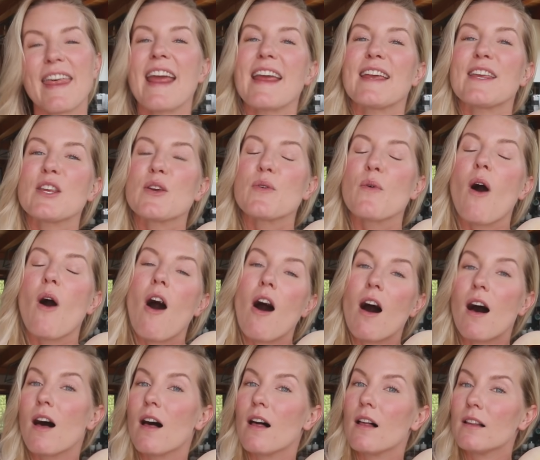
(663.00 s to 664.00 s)
Thank you
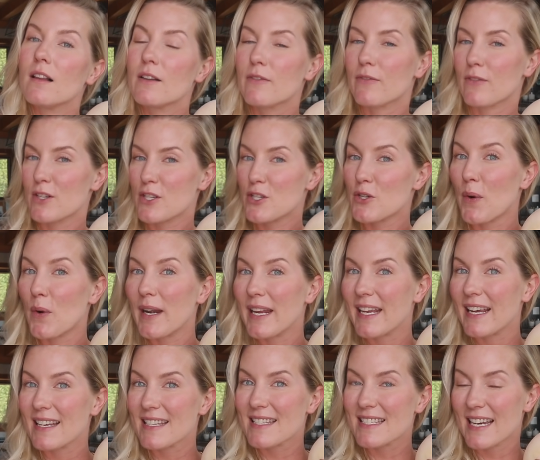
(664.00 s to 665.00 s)
all for
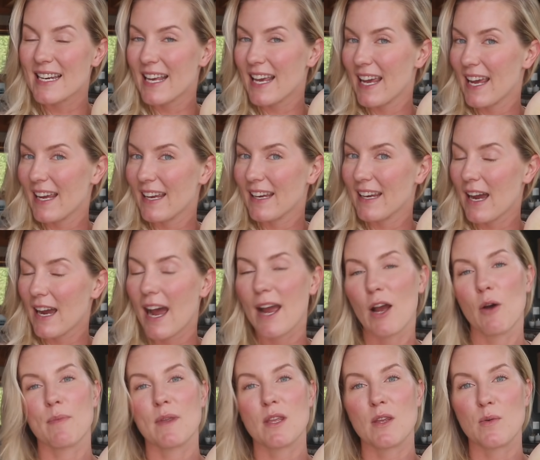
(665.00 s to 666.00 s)
joining us today. I
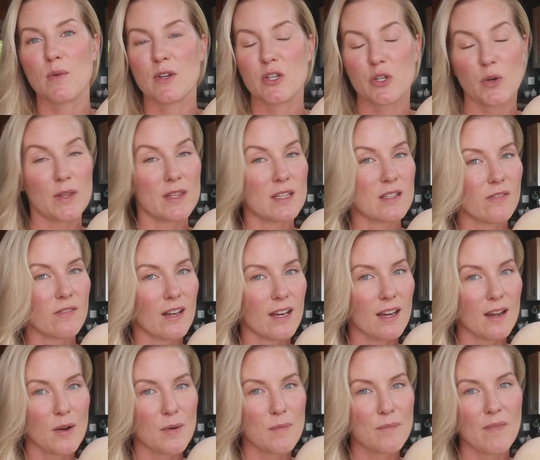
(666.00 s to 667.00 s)
hope that you enjoyed this
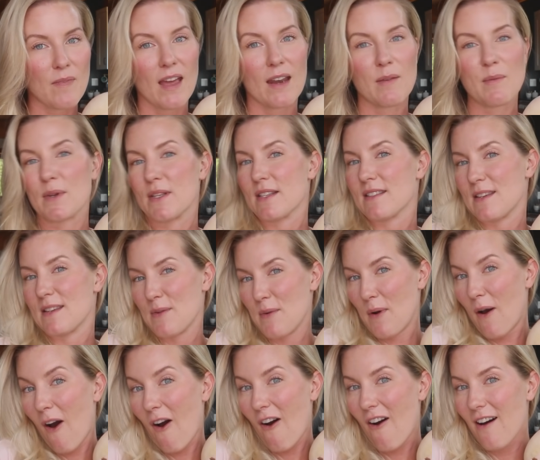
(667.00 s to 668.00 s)
video and we'll see
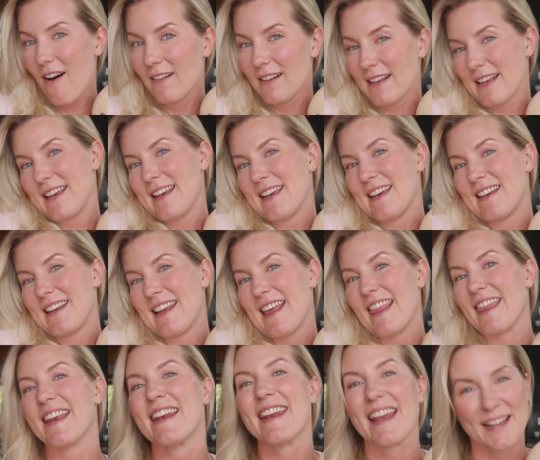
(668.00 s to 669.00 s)
you all
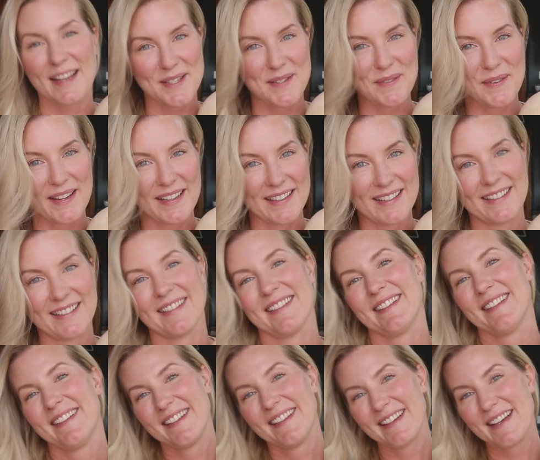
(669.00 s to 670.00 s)
in the next one.
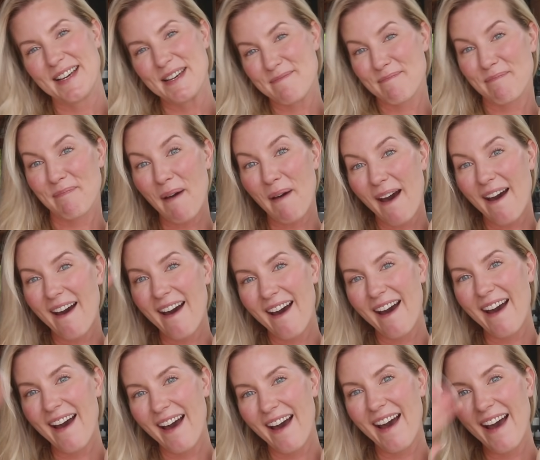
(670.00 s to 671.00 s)

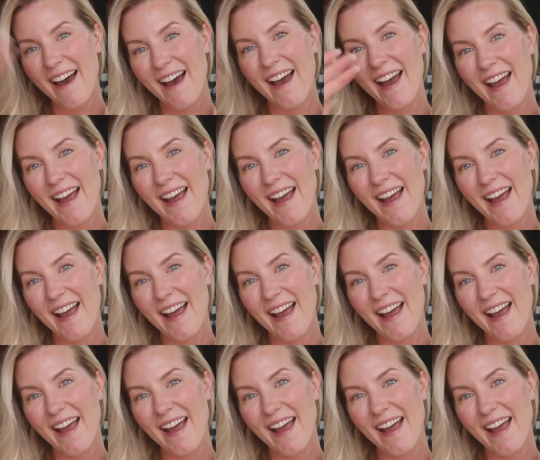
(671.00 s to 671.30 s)
Bye!